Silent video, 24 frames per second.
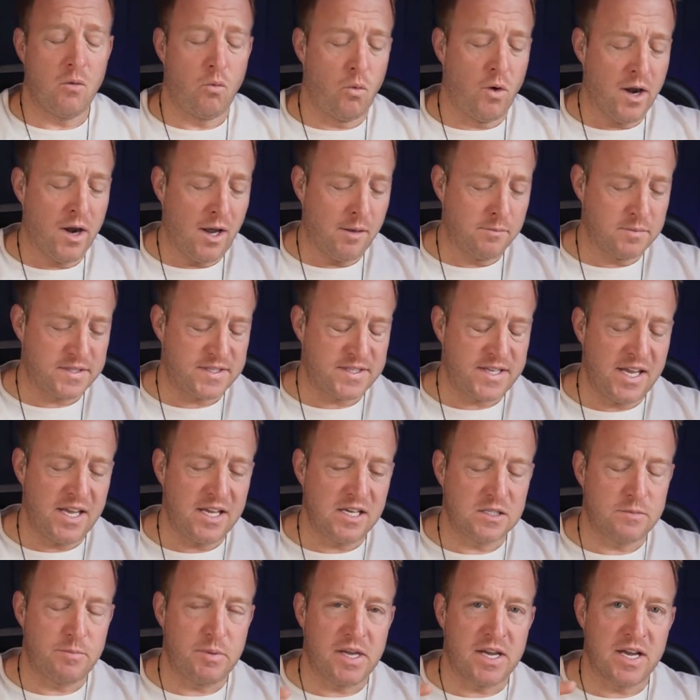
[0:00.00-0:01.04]
And what I'm
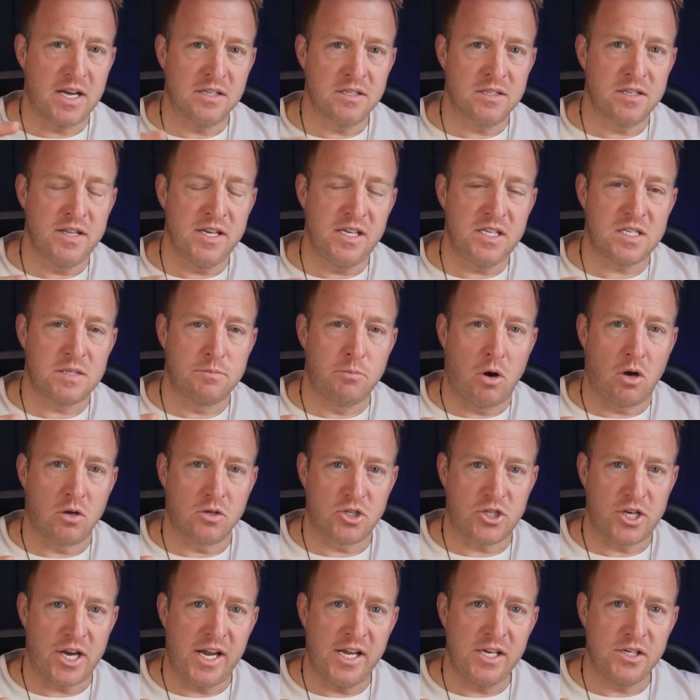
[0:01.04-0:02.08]
seeing is because of these small
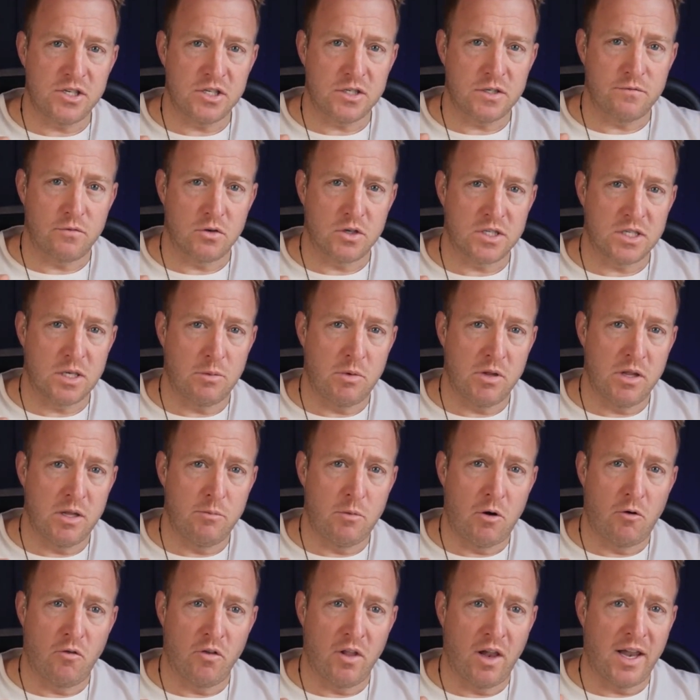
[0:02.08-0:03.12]
changes for some of
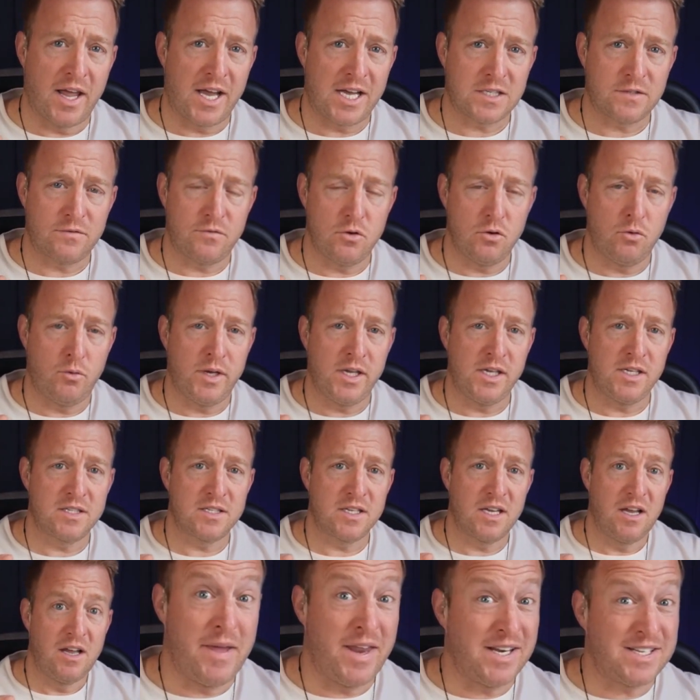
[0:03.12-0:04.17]
them over the last few
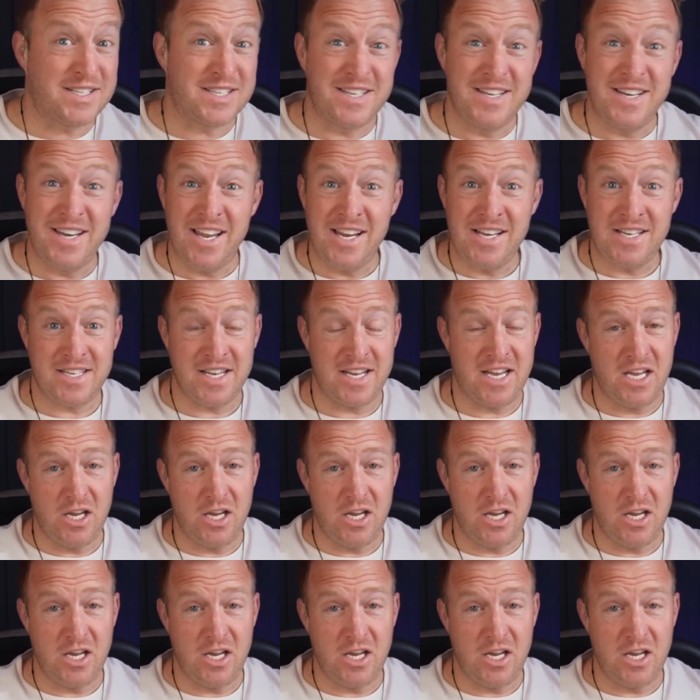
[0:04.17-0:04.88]
weeks, man, it's neat to